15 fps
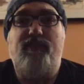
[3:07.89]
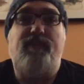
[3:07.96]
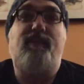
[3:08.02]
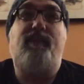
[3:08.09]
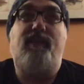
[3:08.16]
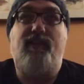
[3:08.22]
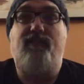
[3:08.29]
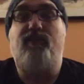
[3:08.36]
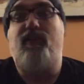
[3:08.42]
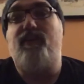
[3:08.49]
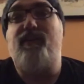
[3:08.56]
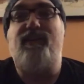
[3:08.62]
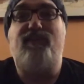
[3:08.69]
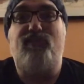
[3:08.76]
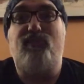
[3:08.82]
to the King of All
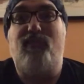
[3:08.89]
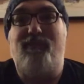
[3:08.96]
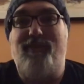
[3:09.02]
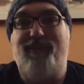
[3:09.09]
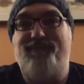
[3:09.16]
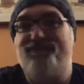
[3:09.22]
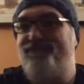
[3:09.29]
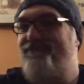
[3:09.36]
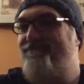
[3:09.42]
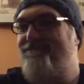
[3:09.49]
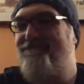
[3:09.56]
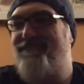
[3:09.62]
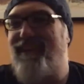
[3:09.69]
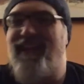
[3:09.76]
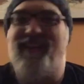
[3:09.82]
Night Streaming,
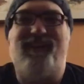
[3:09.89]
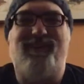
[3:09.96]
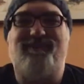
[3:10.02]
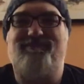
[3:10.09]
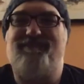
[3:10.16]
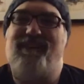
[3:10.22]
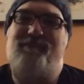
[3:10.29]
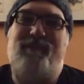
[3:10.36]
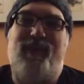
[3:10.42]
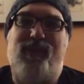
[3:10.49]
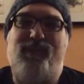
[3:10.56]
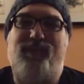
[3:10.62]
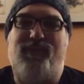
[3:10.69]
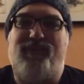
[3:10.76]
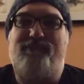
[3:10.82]
I know, a
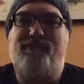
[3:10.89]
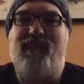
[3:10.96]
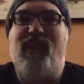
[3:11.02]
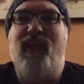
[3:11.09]
mouthful,